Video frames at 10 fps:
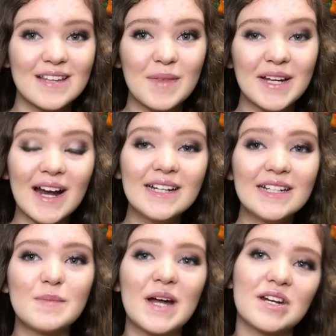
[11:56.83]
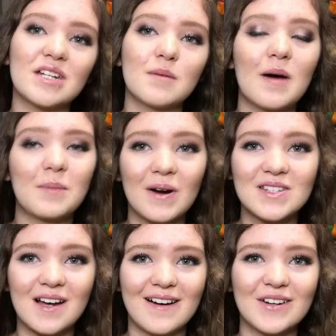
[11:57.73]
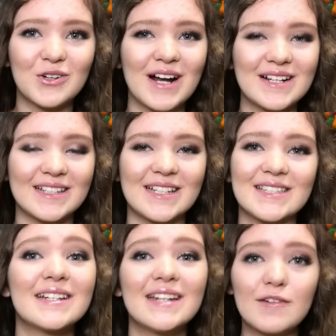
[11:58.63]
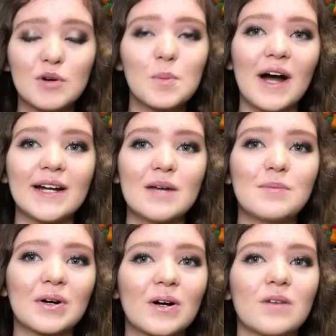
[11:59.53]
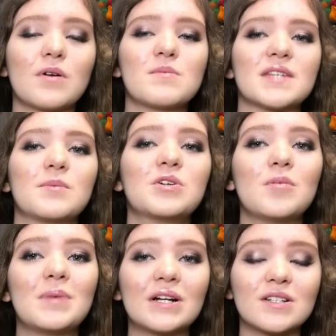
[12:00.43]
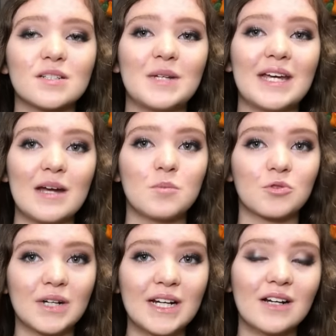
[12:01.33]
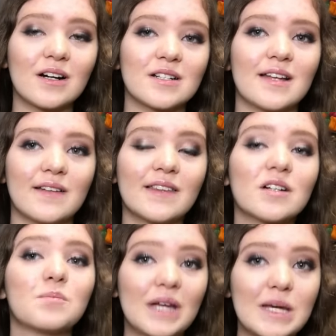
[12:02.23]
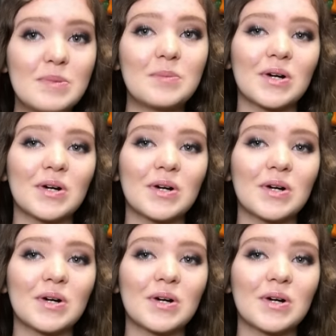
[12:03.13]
Something I need to mention about birds on Craigslist. Never buy a bird from someone who appears to be a breeder selling their baby